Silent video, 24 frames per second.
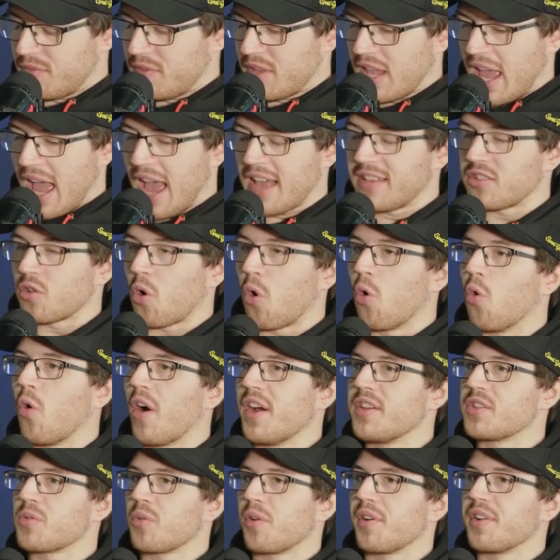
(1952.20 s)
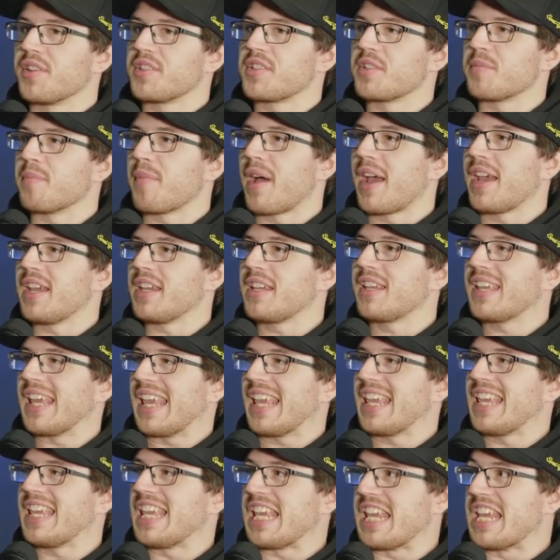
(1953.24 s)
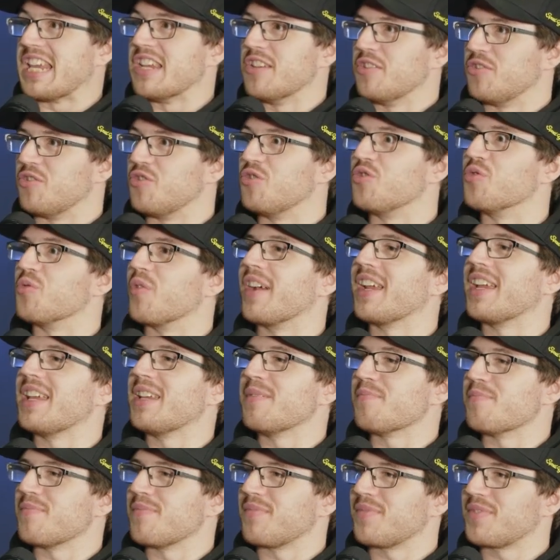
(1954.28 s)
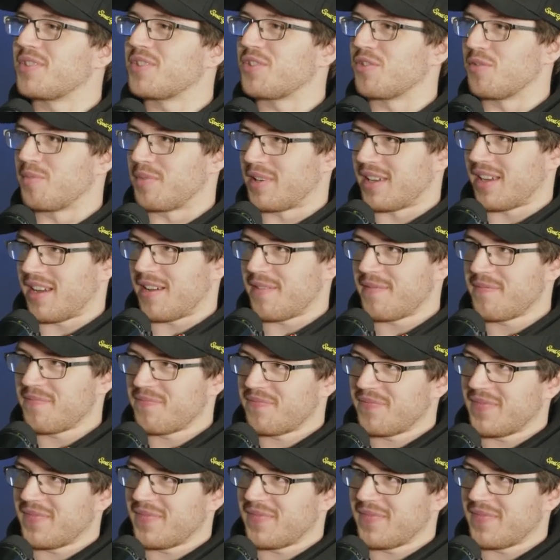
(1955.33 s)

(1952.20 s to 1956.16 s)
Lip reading: Has always wanted to make his dream supercar.